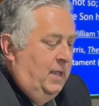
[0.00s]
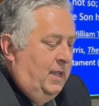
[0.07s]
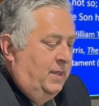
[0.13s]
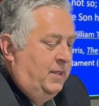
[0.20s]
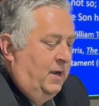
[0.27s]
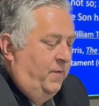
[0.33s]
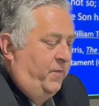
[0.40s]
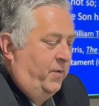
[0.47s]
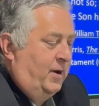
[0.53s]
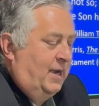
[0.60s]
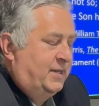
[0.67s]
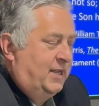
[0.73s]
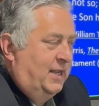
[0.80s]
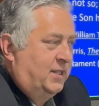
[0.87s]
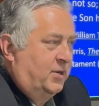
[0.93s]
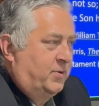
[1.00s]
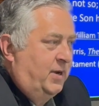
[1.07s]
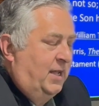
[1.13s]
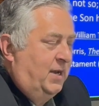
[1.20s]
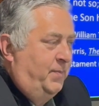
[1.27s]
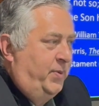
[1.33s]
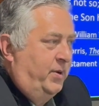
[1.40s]
And therefore, I take the
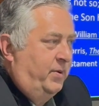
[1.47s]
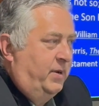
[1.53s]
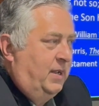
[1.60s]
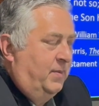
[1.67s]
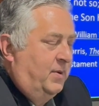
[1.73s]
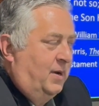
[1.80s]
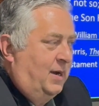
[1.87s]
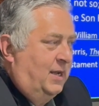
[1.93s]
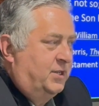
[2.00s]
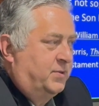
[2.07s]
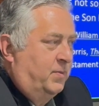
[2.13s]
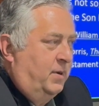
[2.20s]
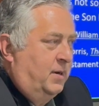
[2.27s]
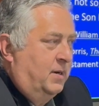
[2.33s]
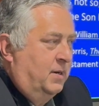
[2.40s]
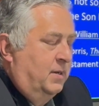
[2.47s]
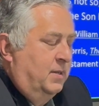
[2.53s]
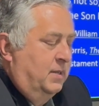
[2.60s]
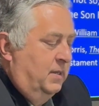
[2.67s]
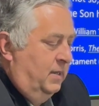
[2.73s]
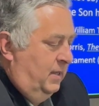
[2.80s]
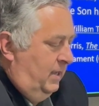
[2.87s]
credibility of God's word.
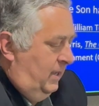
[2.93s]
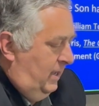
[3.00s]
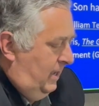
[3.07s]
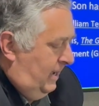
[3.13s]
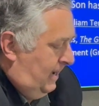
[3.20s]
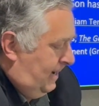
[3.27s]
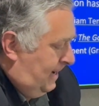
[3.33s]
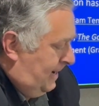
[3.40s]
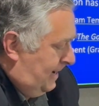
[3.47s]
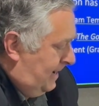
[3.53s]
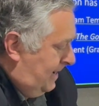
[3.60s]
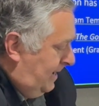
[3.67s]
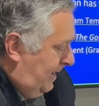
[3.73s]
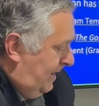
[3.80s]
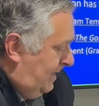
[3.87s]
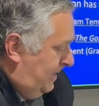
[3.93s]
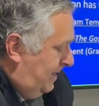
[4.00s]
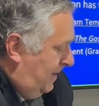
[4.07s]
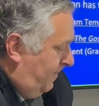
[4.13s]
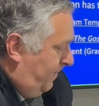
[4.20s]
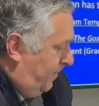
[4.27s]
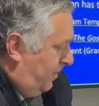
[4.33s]
And
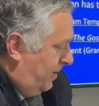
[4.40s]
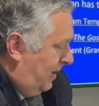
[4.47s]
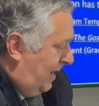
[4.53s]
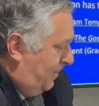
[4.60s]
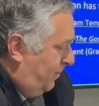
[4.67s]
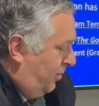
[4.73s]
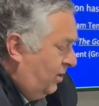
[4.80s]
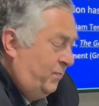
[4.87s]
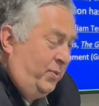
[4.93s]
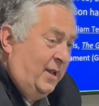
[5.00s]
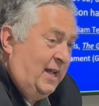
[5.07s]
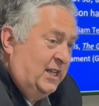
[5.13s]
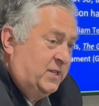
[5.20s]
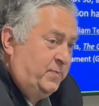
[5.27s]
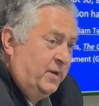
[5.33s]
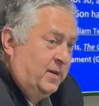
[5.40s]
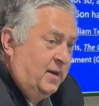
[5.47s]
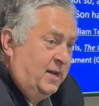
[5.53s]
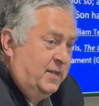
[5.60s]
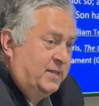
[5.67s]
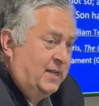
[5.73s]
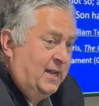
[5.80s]
therefore, I'm more blessed
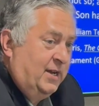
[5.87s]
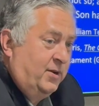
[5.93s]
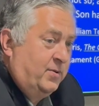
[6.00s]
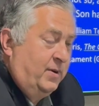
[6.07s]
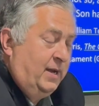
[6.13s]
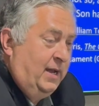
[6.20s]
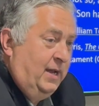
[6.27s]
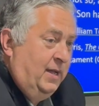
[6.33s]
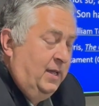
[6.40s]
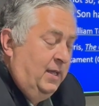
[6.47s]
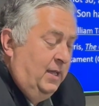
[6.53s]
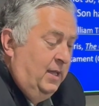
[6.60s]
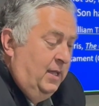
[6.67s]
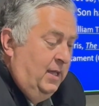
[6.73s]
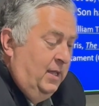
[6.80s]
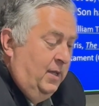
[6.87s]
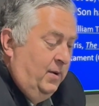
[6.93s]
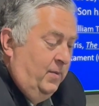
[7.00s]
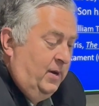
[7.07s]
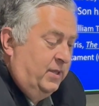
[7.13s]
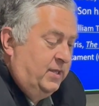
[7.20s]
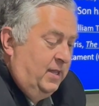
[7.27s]
because I agree
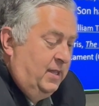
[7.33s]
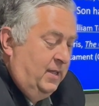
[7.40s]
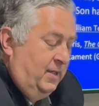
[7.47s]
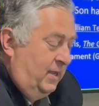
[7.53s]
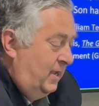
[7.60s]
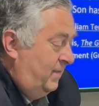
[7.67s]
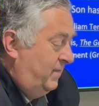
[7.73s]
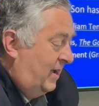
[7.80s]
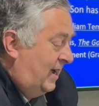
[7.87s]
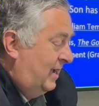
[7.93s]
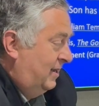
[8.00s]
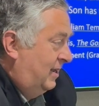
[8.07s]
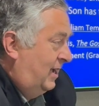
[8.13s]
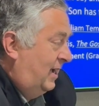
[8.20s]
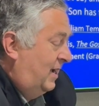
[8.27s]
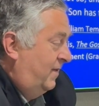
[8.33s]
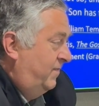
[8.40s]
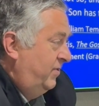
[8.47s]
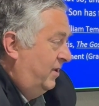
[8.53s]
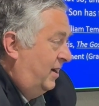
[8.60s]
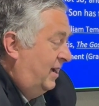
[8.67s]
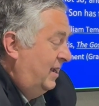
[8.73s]
with him I
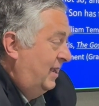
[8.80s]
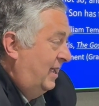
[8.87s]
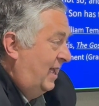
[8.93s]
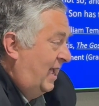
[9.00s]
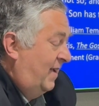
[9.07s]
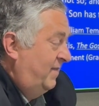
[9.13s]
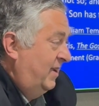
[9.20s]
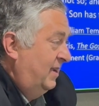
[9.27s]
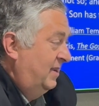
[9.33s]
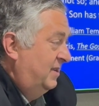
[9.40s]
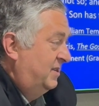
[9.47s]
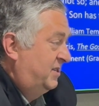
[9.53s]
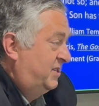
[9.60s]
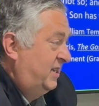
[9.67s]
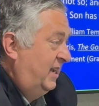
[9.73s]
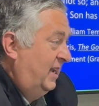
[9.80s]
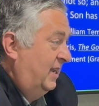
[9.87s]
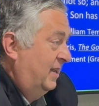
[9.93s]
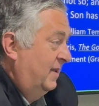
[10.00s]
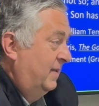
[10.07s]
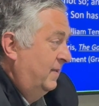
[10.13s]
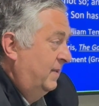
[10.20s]
love not having
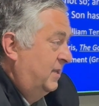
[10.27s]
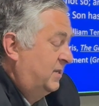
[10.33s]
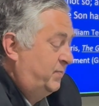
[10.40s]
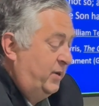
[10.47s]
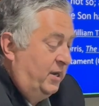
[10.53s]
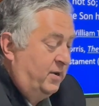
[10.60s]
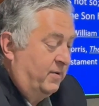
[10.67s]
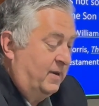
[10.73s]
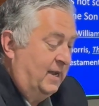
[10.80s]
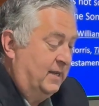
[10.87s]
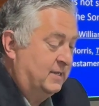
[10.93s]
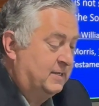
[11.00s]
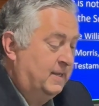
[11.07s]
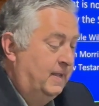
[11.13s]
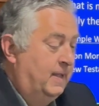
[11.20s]
seen, as Peter writes.